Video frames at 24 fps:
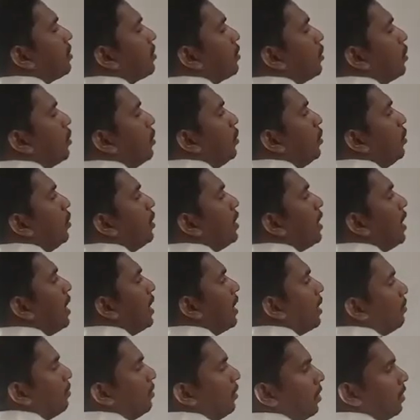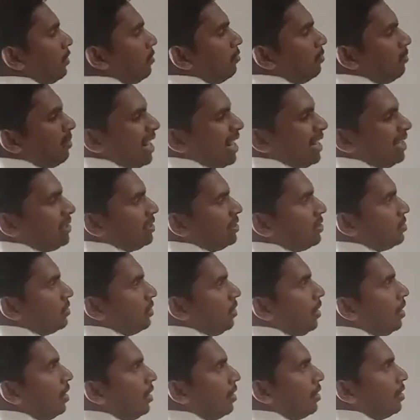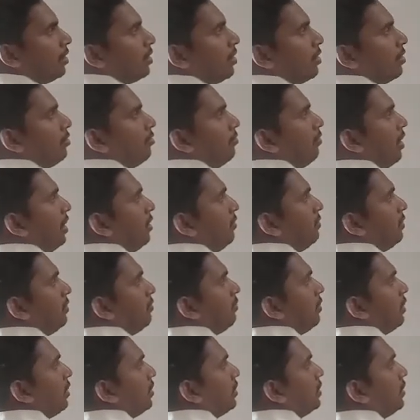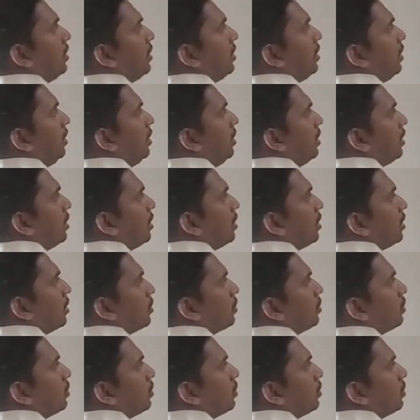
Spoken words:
Total number of matches are 153.